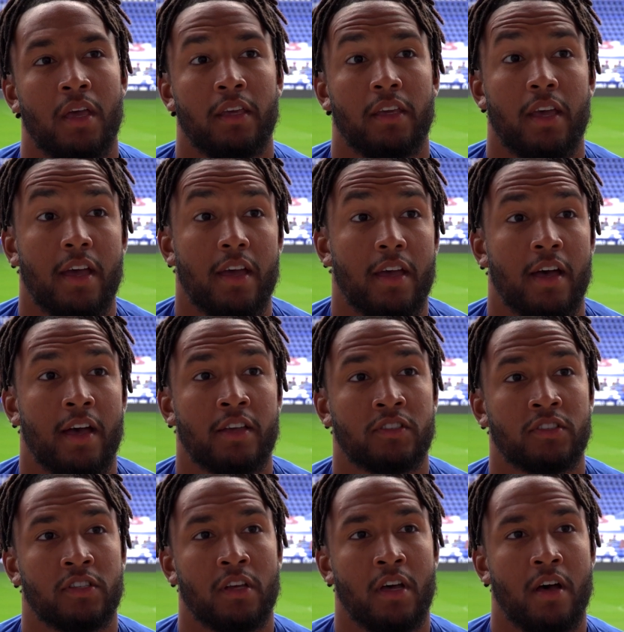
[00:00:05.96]
Yeah, it
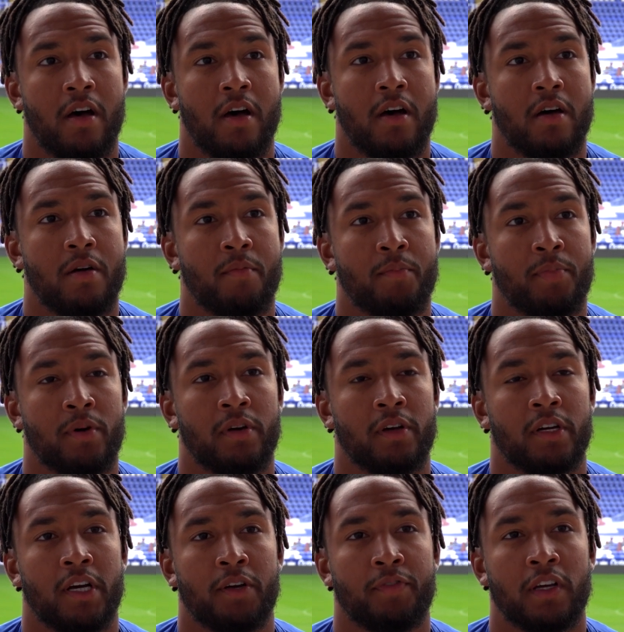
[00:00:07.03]
has. But
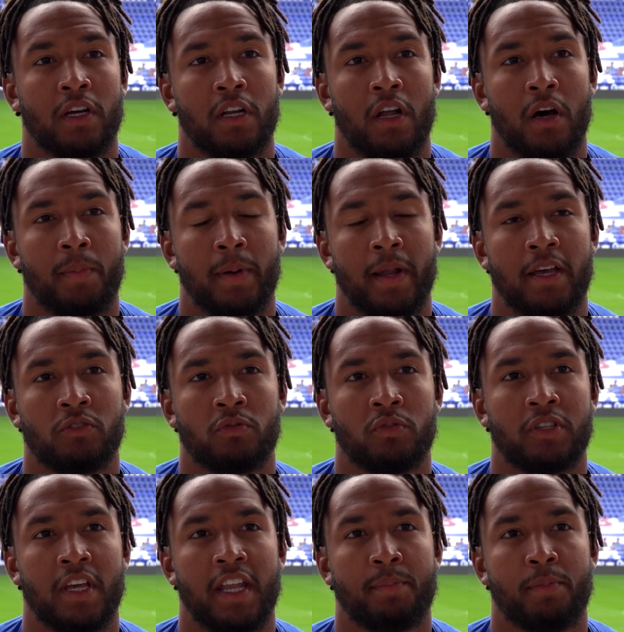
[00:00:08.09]
I think a lot of players would
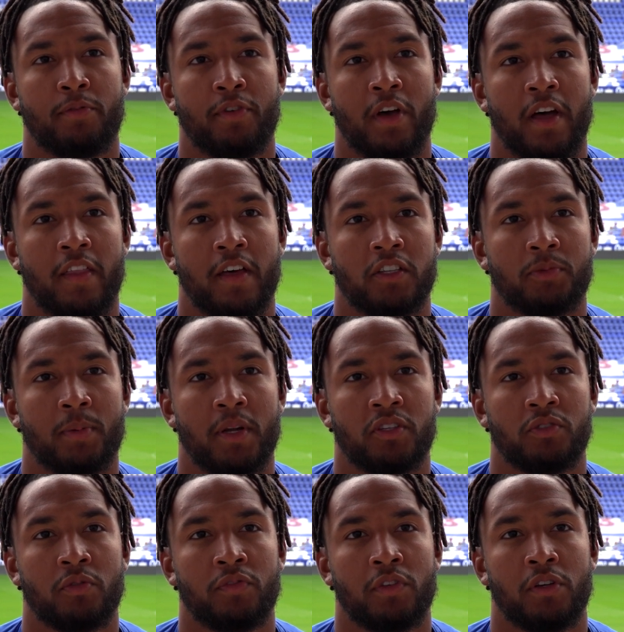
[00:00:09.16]
say they prefer that, to be
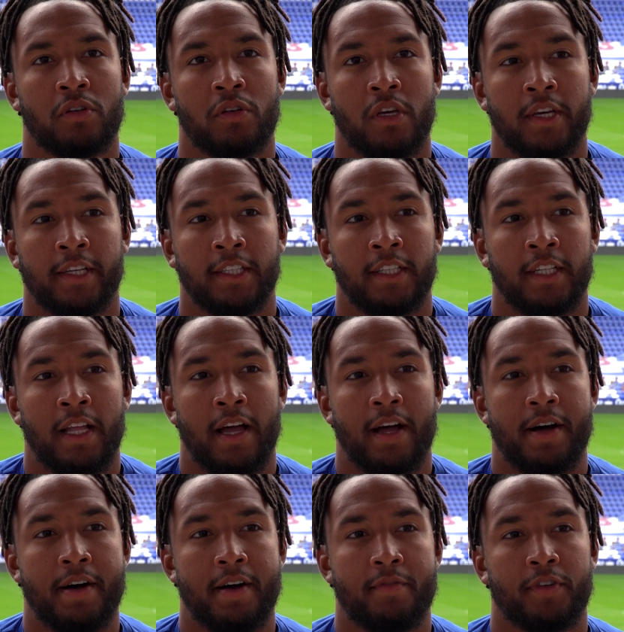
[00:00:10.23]
honest with you.
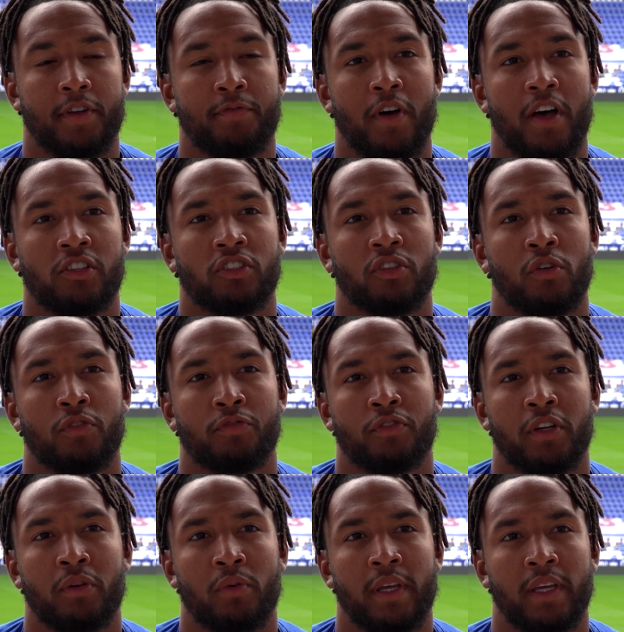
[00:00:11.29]
For the first two or
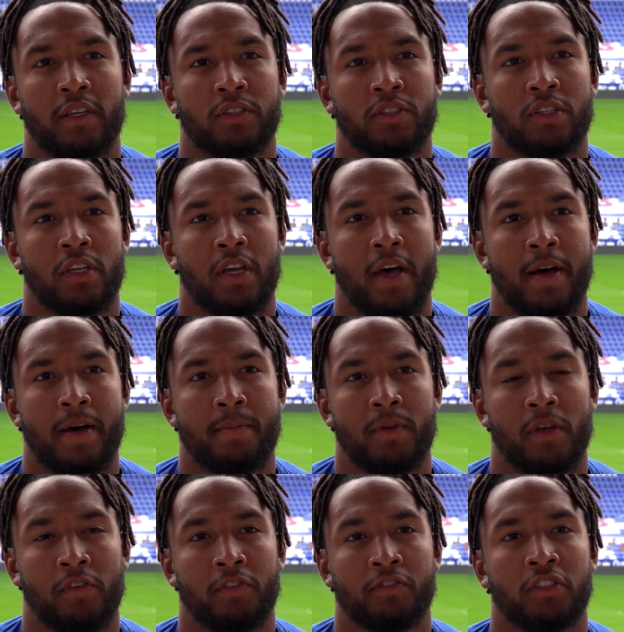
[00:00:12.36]
three weeks,
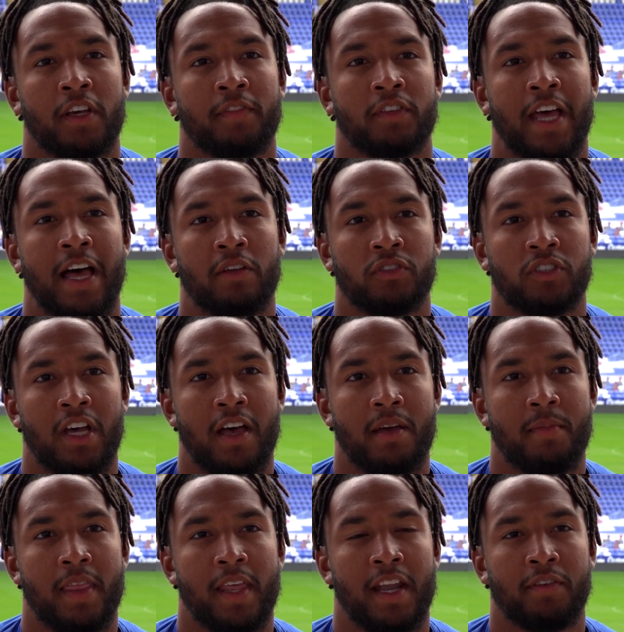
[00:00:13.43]
you obviously have
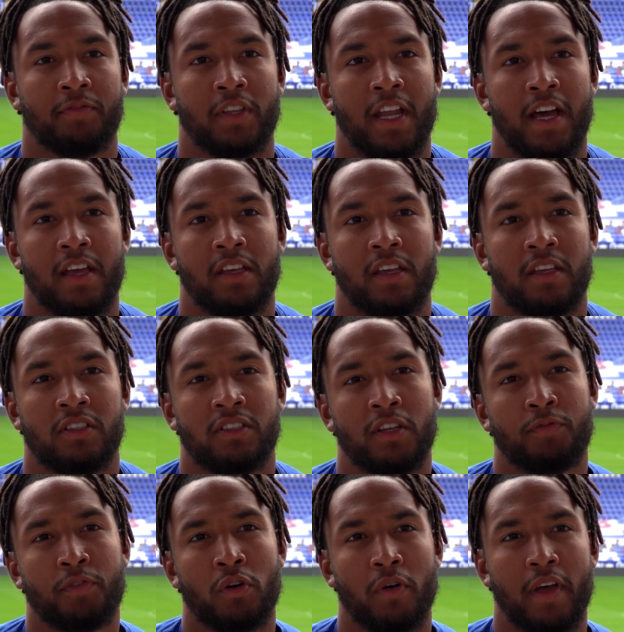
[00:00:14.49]
downtime, and then after that, it's
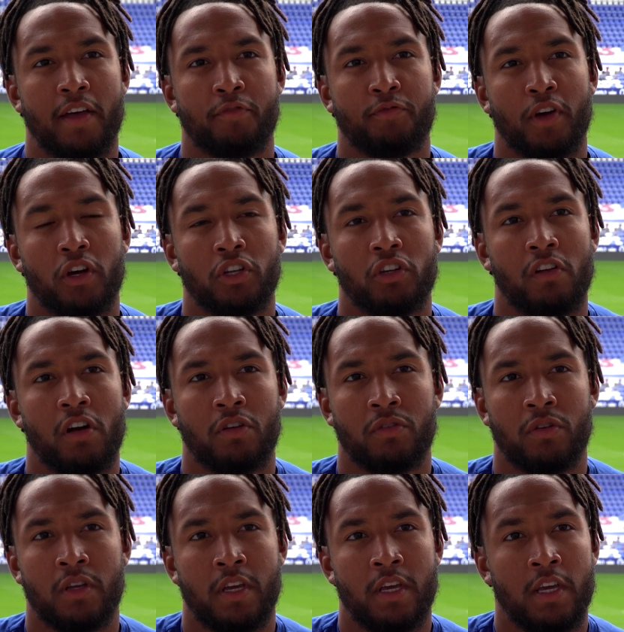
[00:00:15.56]
difficult getting fit on your own.
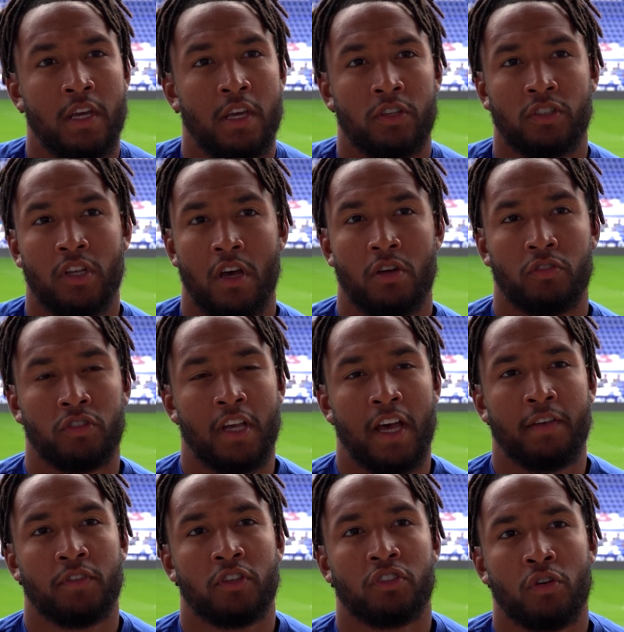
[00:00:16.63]
So to
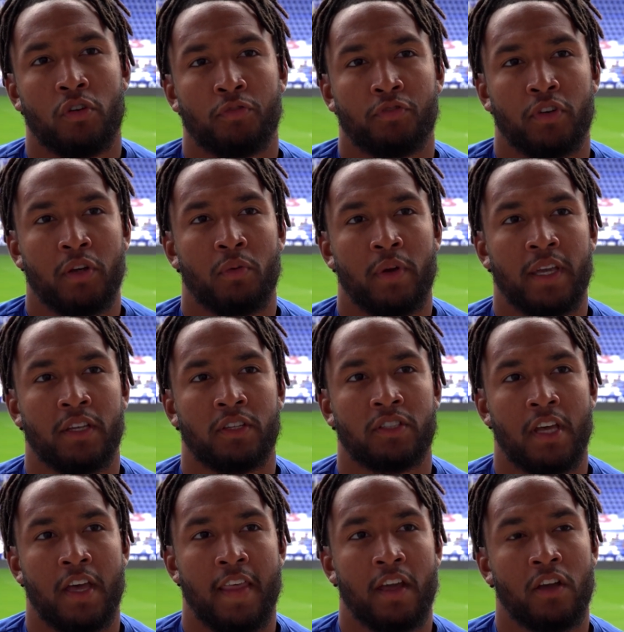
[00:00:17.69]
have the two or three weeks
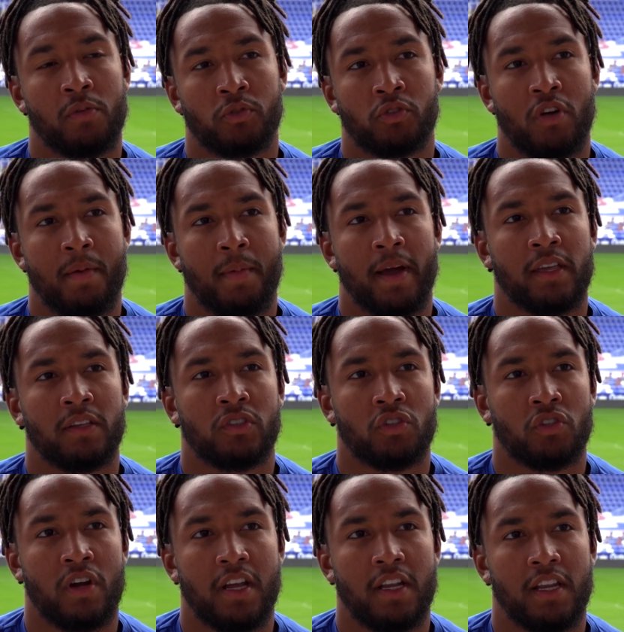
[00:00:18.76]
and then come straight back into
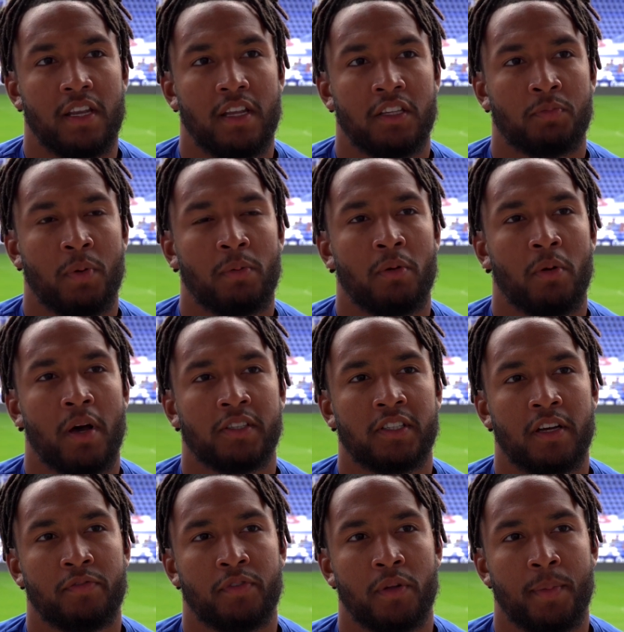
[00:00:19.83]
training, it's probably worked
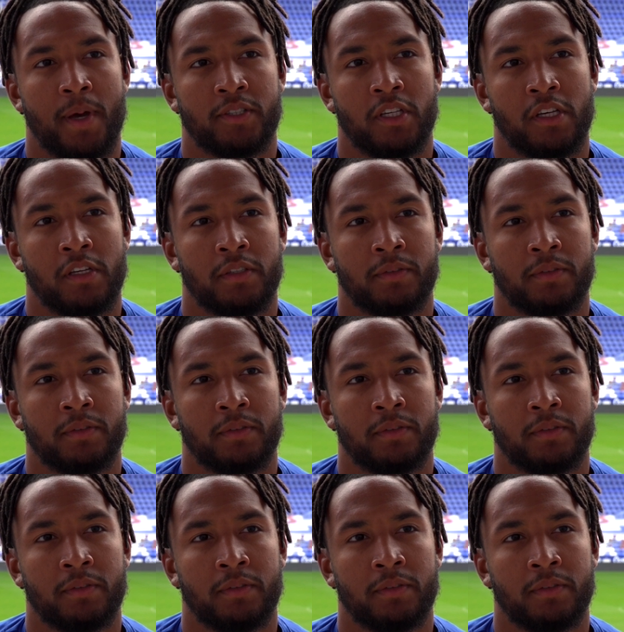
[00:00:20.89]
out for the better.